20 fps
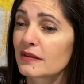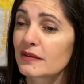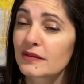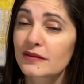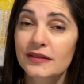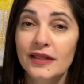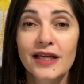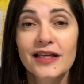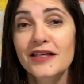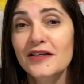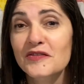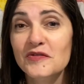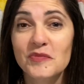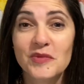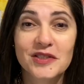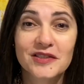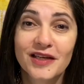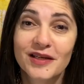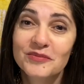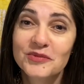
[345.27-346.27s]
that gives me
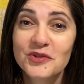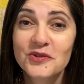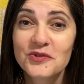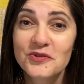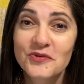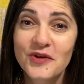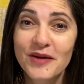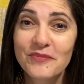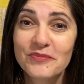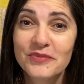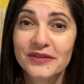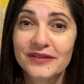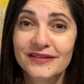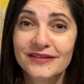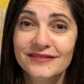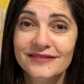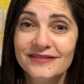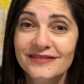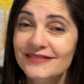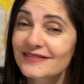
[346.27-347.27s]
time to scrapbook.
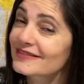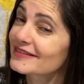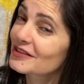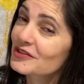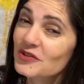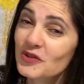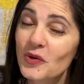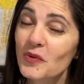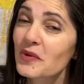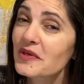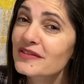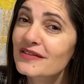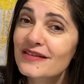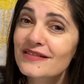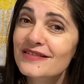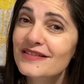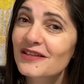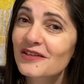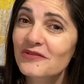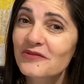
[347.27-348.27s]
There's always a
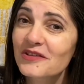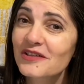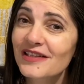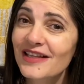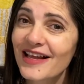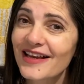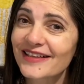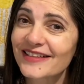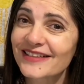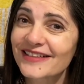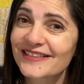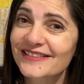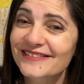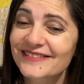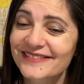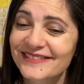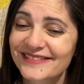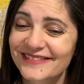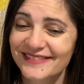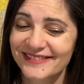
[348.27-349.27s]
silver lining.
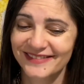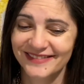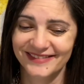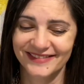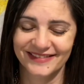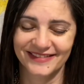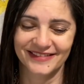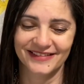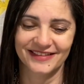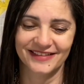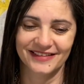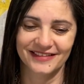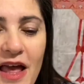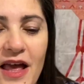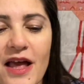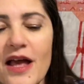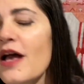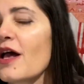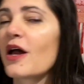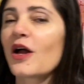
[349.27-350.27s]

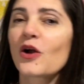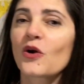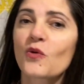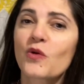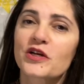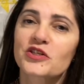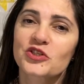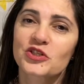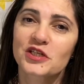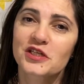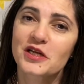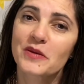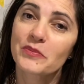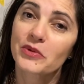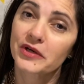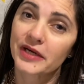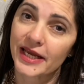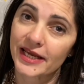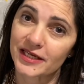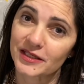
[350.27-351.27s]
Question number
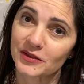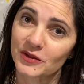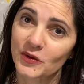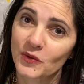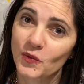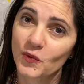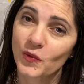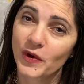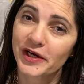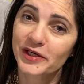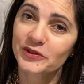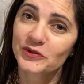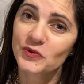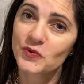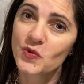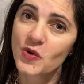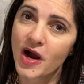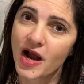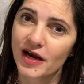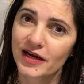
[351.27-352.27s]
8. Where do
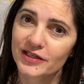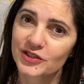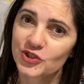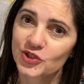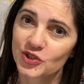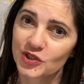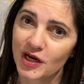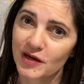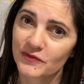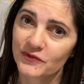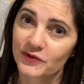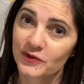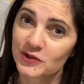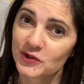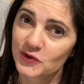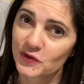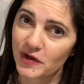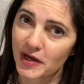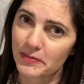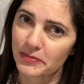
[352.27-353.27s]
I shop for
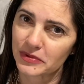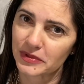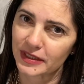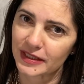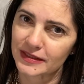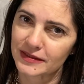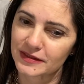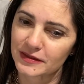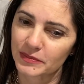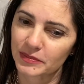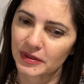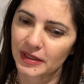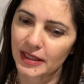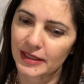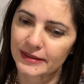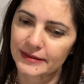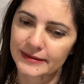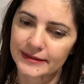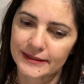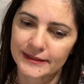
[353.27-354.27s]
scrapbooking
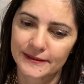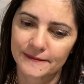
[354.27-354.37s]
supplies?